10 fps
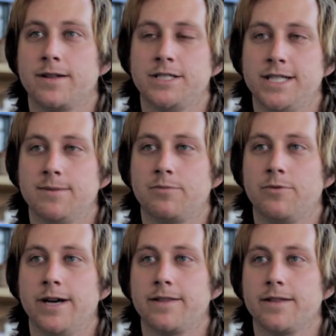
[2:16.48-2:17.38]
the chip
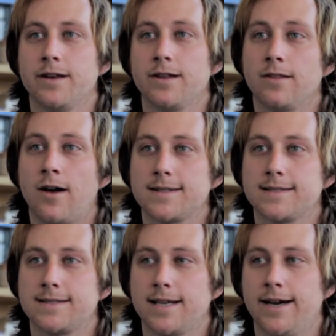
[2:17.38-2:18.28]
with
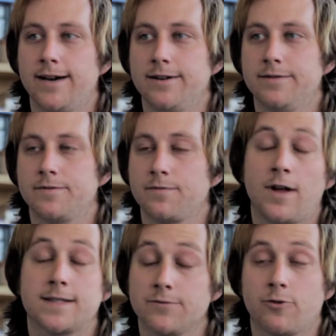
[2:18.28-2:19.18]
lots of
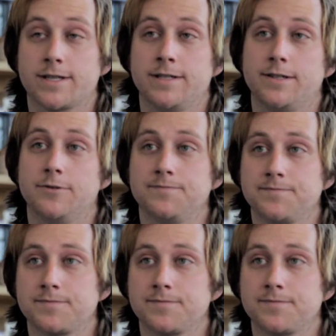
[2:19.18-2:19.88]
lots of work to do.